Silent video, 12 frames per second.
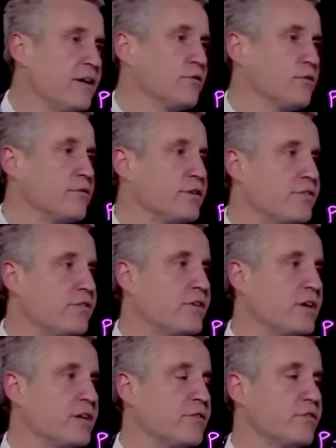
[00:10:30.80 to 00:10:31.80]
So if this is
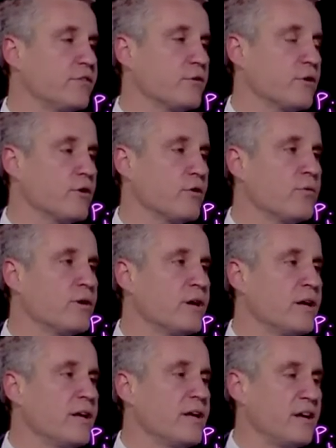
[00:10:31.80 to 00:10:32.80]
n0
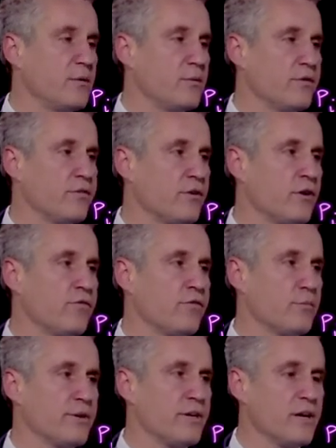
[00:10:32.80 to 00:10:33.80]
and we solve for
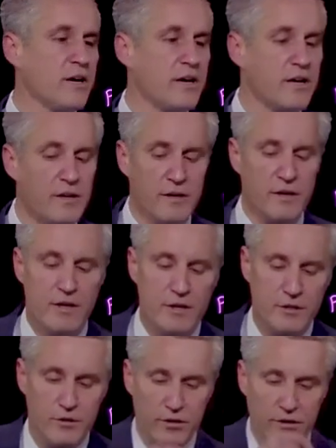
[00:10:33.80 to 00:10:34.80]
pi,
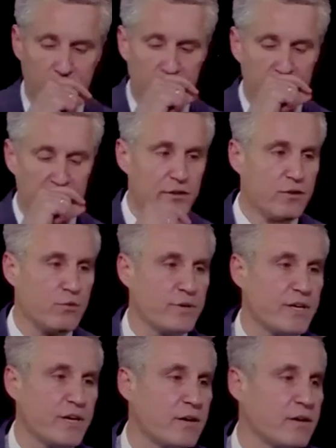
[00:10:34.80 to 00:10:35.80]
you can see that we
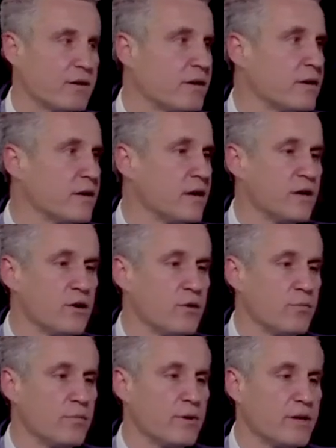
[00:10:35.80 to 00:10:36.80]
get
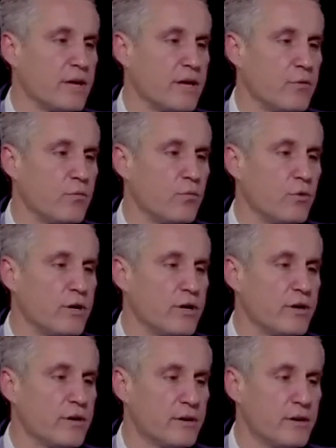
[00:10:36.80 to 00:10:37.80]
um,
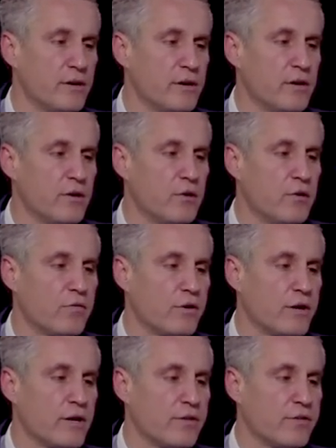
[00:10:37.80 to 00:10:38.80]
n1 over
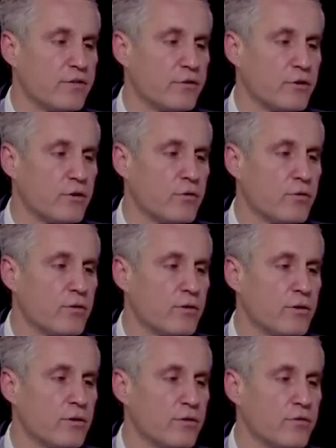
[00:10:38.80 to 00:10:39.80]
n0
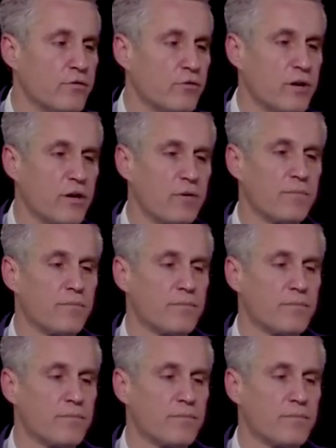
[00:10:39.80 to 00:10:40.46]
squared.